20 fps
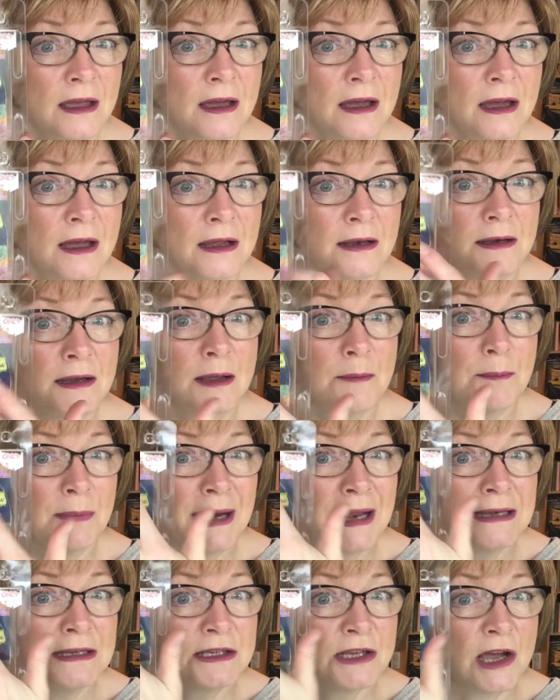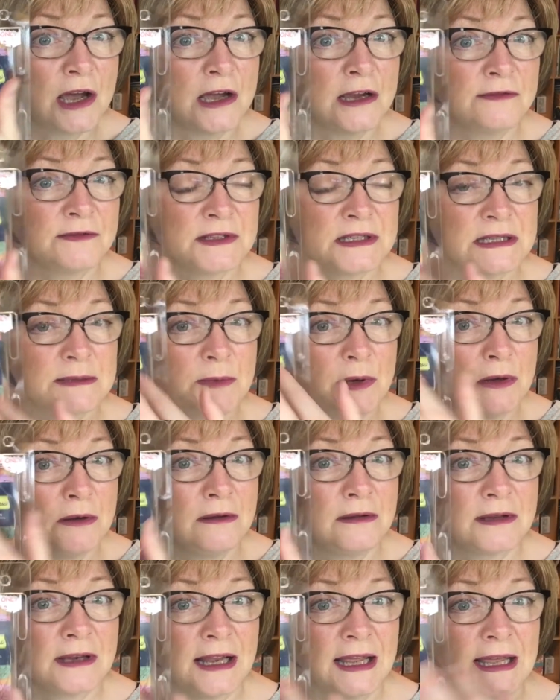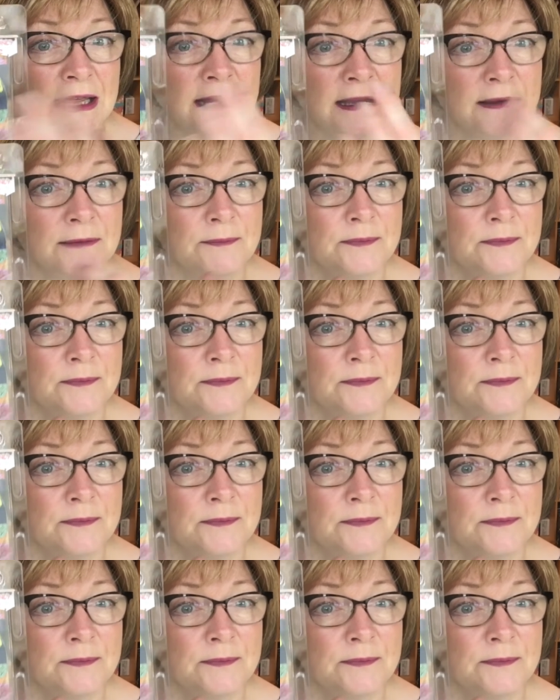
and blend it over smoothly.